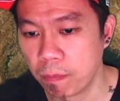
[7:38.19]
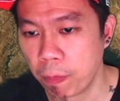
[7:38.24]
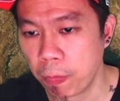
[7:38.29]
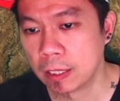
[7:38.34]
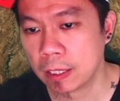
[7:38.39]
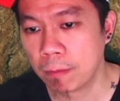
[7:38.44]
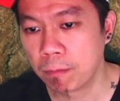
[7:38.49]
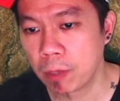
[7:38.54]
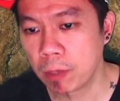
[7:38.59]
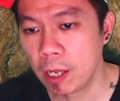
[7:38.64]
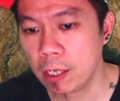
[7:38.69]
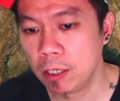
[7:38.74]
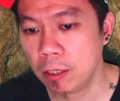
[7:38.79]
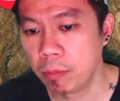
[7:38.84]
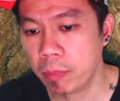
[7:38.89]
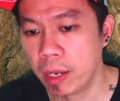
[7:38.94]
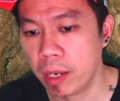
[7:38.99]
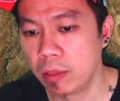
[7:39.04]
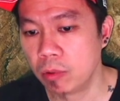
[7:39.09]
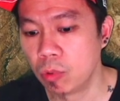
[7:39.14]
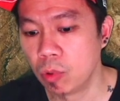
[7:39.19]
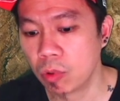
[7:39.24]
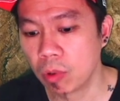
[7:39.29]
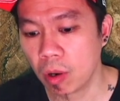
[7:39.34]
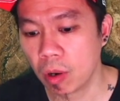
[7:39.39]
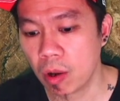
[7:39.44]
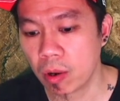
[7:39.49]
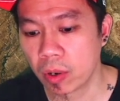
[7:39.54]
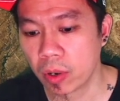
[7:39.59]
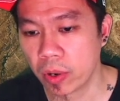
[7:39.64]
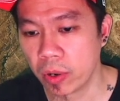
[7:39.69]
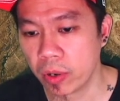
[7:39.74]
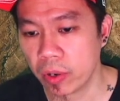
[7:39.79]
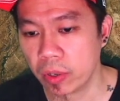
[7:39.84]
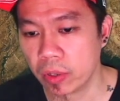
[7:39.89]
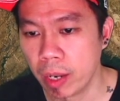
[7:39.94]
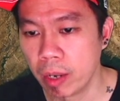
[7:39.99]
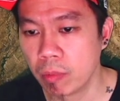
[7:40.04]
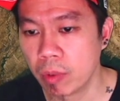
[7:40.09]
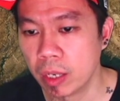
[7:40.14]
Sometimes it might took longer.
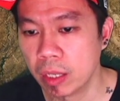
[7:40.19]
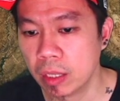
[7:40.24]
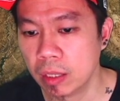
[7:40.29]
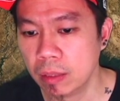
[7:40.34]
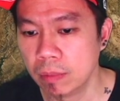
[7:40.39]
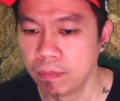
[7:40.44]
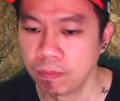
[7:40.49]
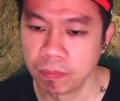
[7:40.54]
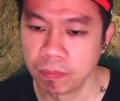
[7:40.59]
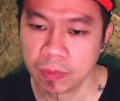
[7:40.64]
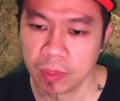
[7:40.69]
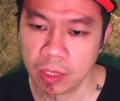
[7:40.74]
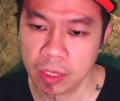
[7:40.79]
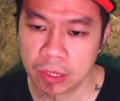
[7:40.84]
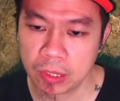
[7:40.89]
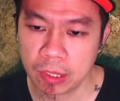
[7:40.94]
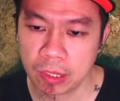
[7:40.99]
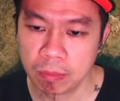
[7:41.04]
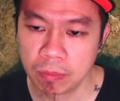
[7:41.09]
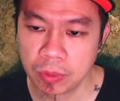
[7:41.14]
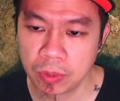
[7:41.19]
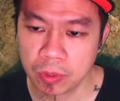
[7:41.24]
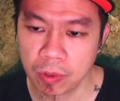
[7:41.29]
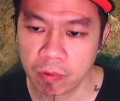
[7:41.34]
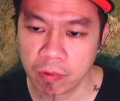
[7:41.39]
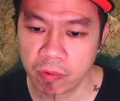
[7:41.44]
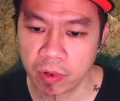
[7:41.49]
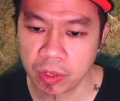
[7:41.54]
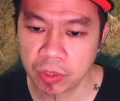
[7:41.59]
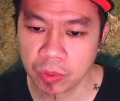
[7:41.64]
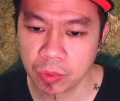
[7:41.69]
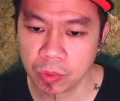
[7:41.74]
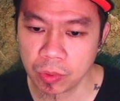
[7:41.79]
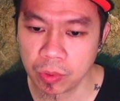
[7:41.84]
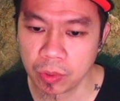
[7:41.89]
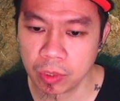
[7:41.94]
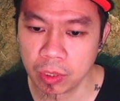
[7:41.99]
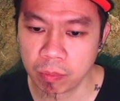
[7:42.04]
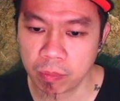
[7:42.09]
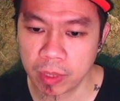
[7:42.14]
My one, it seems so far so
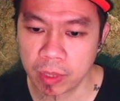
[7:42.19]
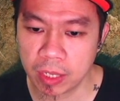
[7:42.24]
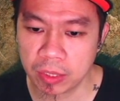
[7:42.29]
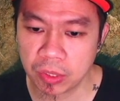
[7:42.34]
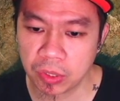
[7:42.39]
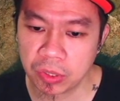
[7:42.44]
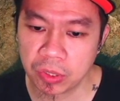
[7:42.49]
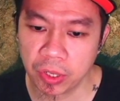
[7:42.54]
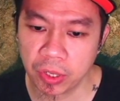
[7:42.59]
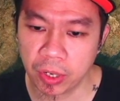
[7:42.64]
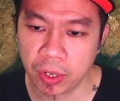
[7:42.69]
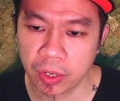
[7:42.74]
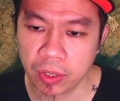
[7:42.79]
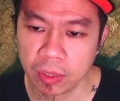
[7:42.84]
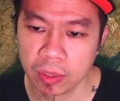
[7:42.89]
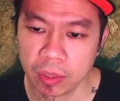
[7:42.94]
good, the process here.